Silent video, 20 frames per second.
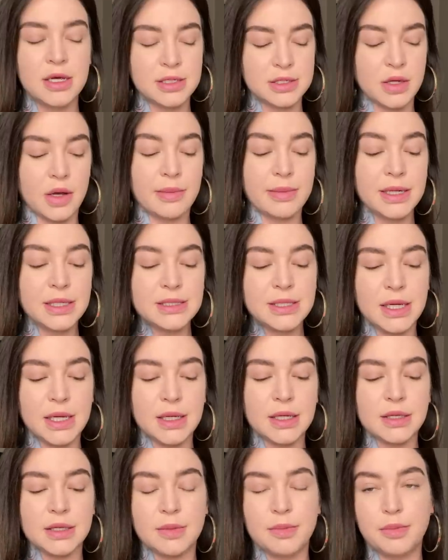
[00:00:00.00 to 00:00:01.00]
So I'm gonna
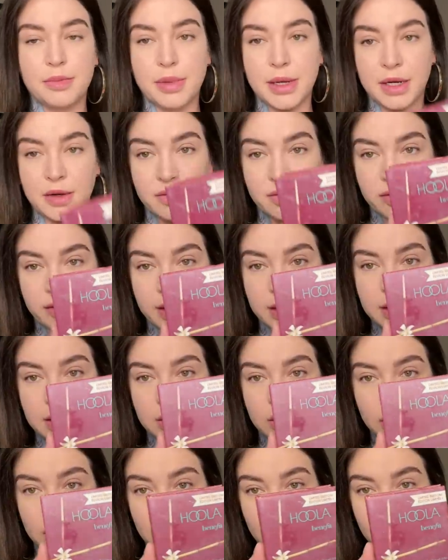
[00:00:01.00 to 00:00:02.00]
take the Benefit
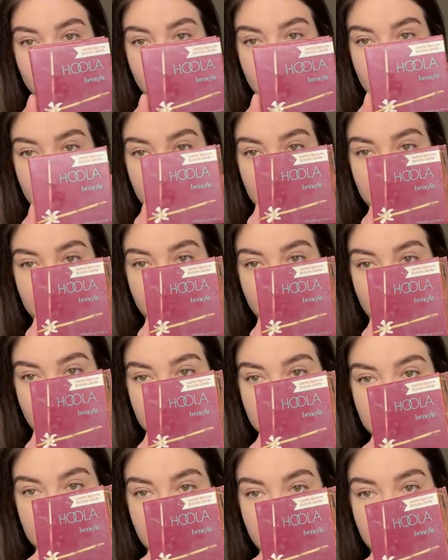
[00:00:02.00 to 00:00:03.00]
Hoola
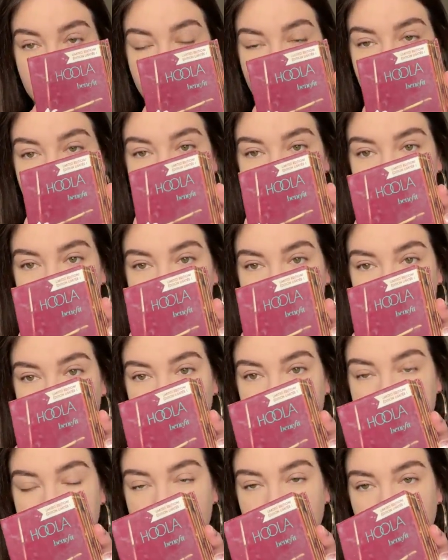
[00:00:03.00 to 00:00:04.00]
bronzer. I've been using
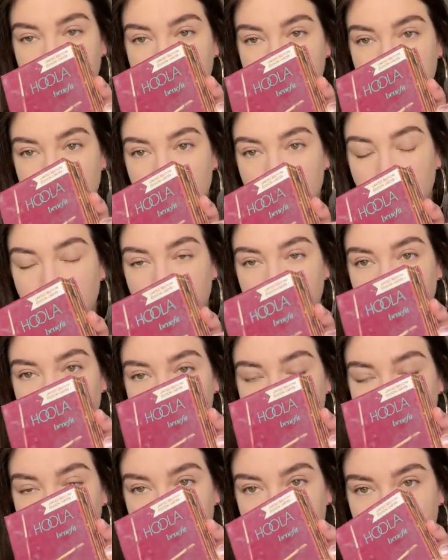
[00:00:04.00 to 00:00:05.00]
this bronzer for
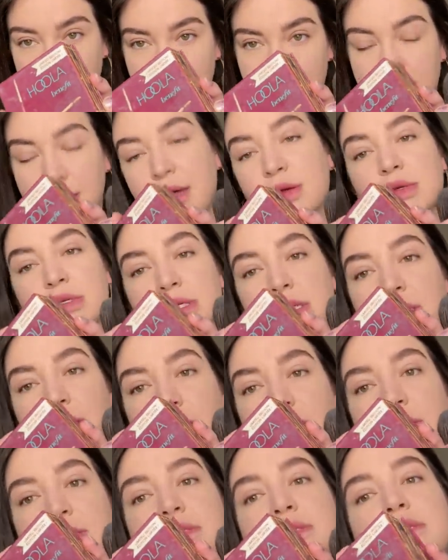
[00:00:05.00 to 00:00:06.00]
like a thousand
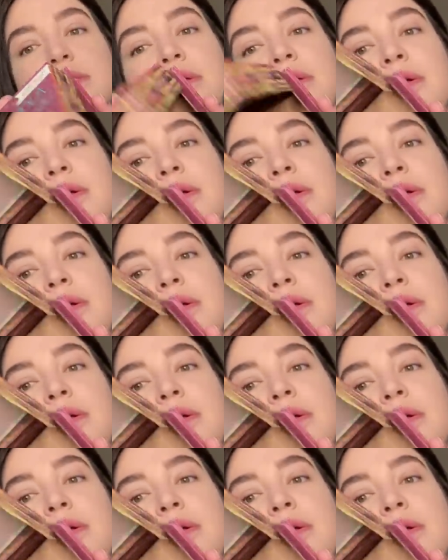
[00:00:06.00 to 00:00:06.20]
years.